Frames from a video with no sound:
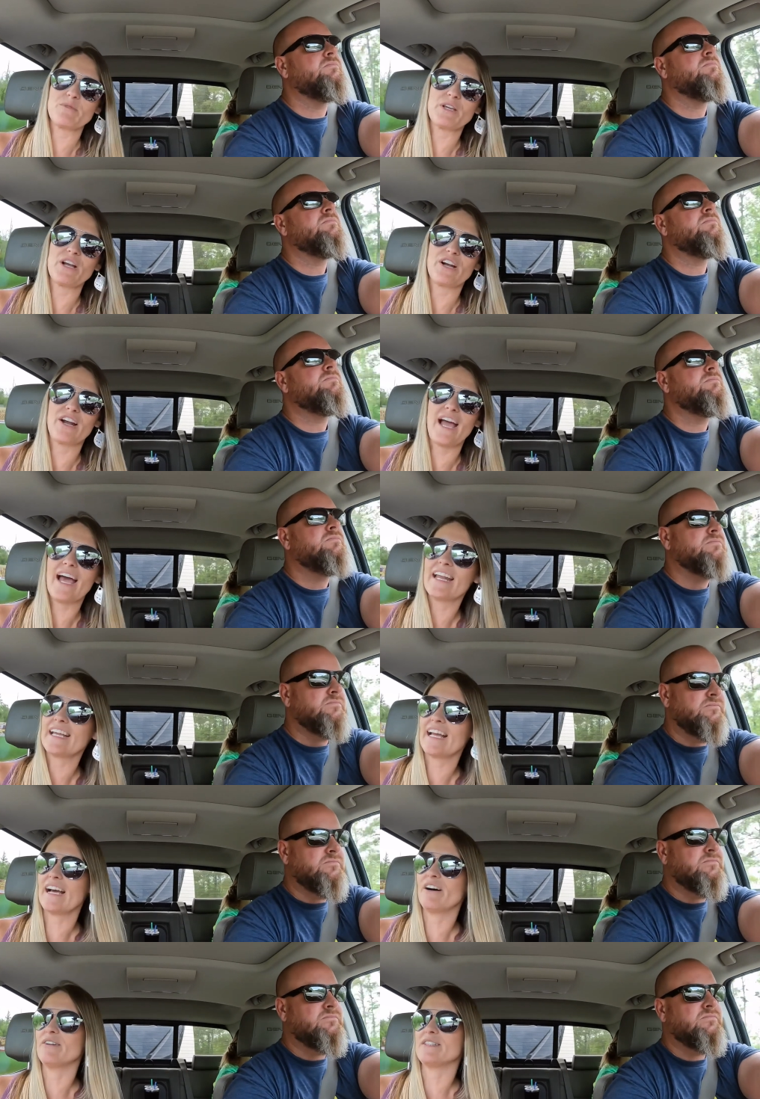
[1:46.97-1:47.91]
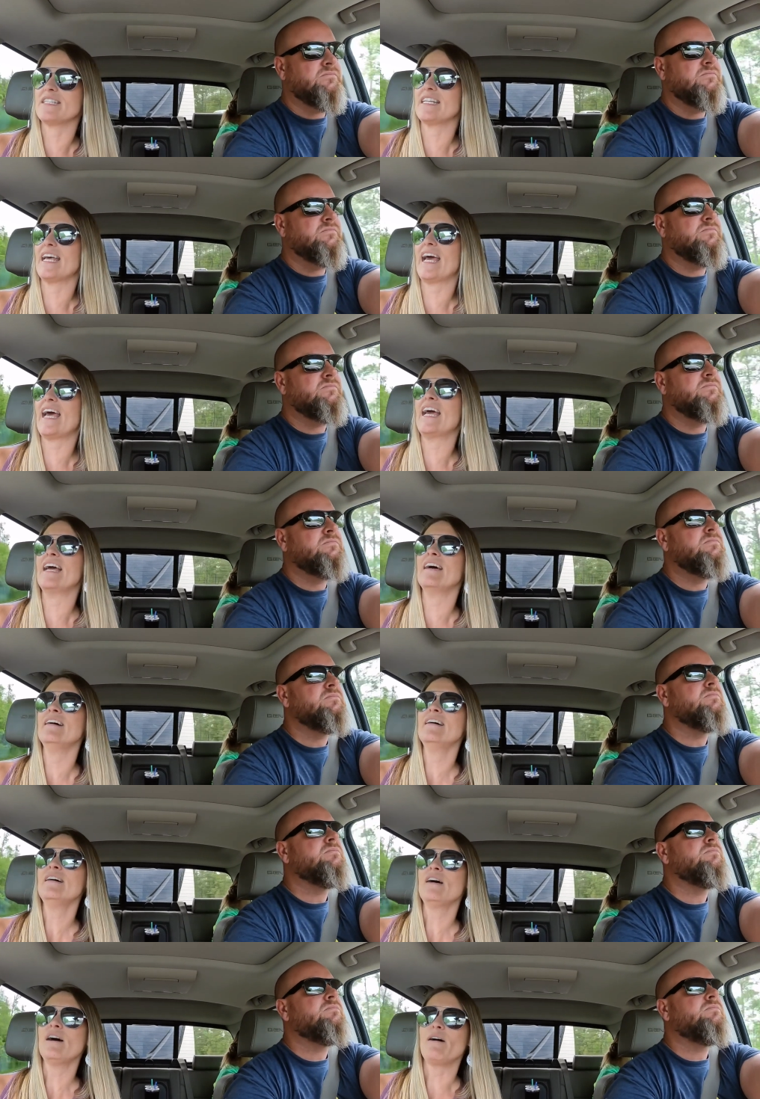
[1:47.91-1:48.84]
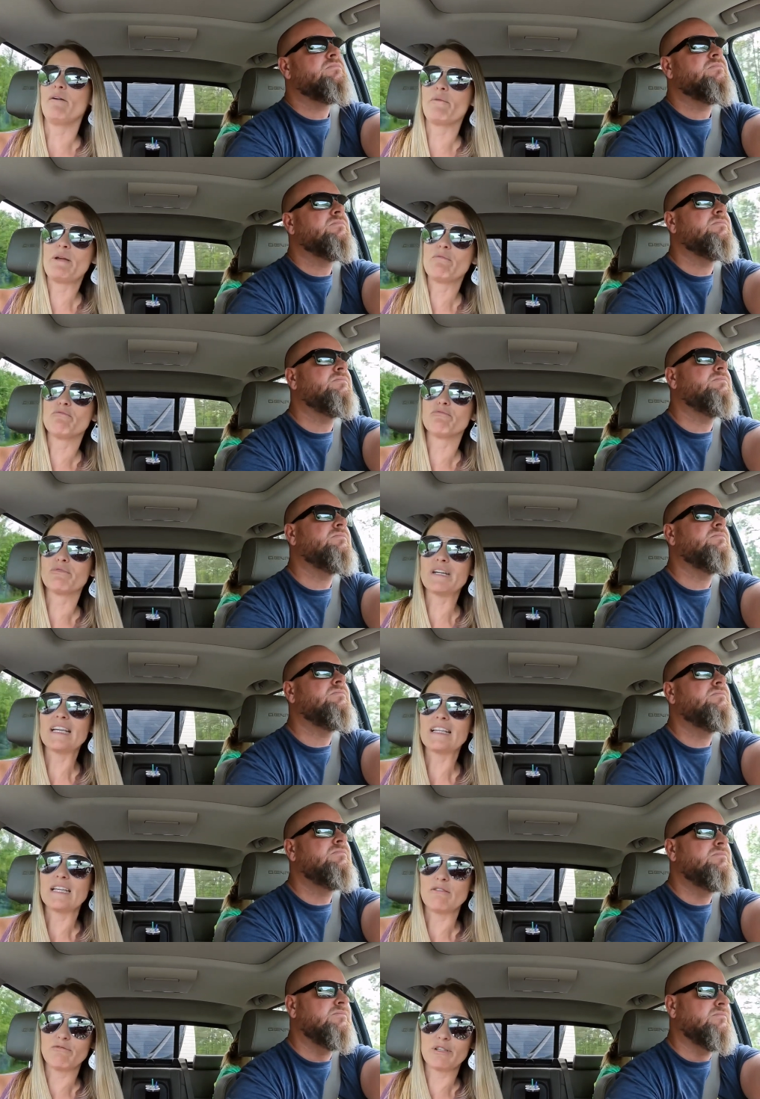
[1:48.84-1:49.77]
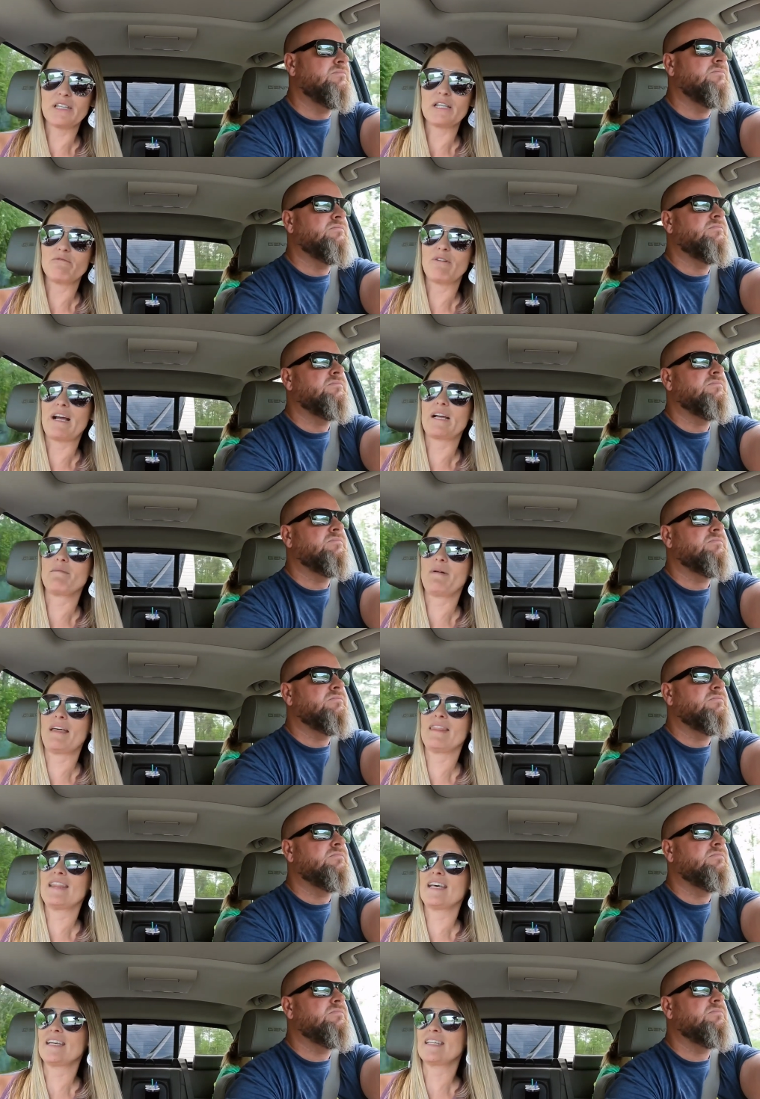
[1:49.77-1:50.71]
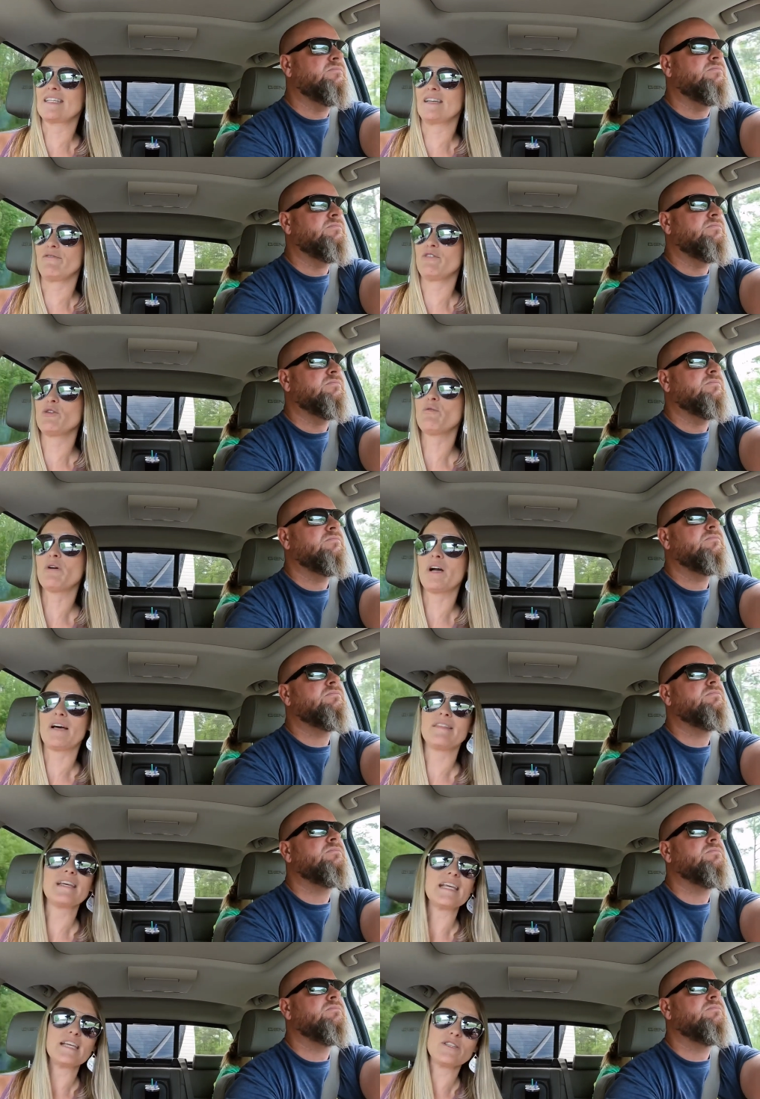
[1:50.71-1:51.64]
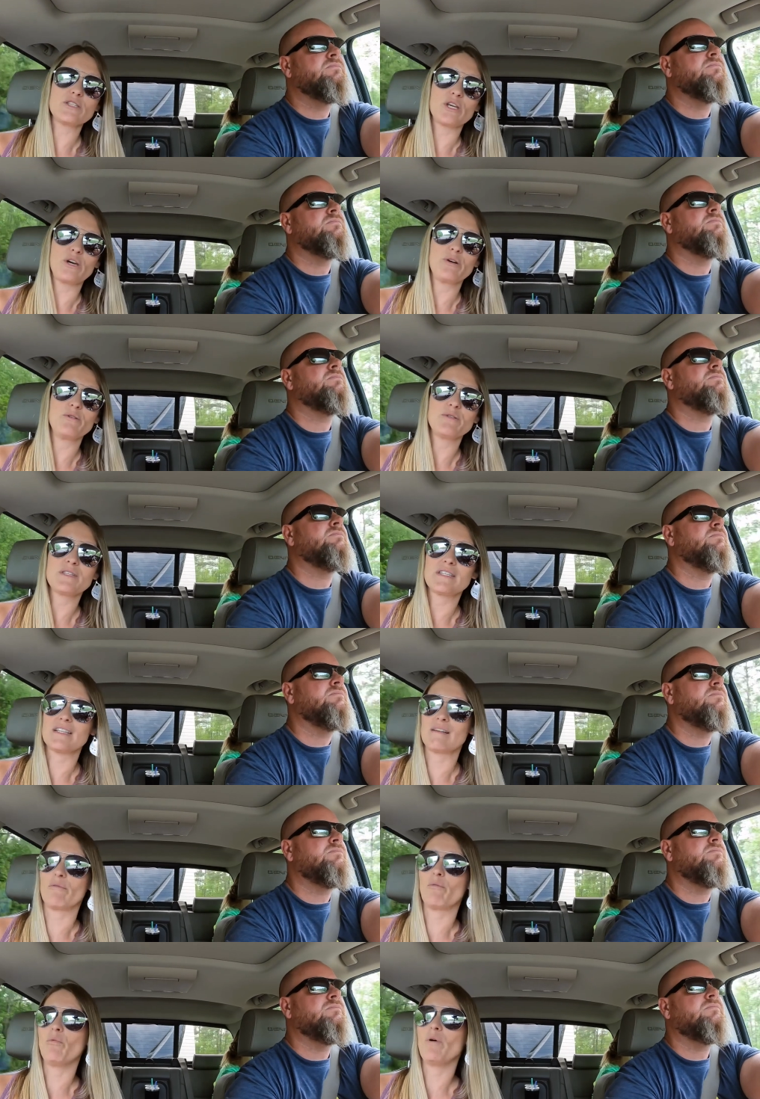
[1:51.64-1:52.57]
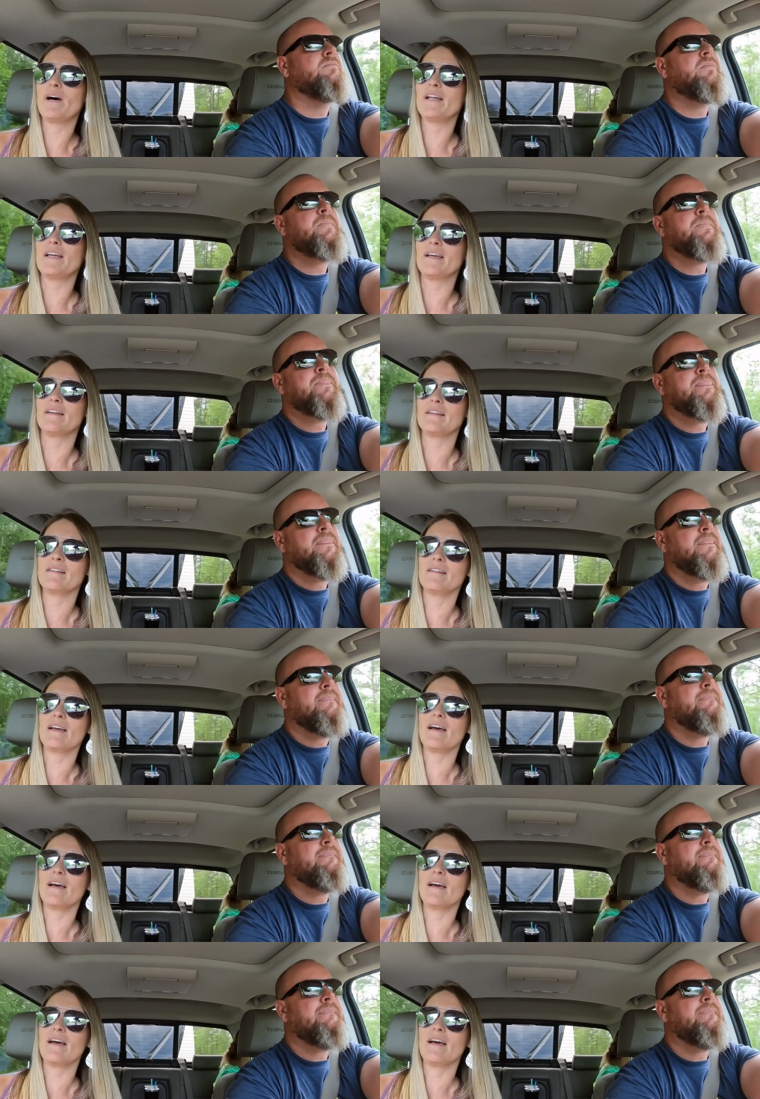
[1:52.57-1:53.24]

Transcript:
Speaker 1: We are heading out today we really, really recommend this. If you are on the East Coast, what an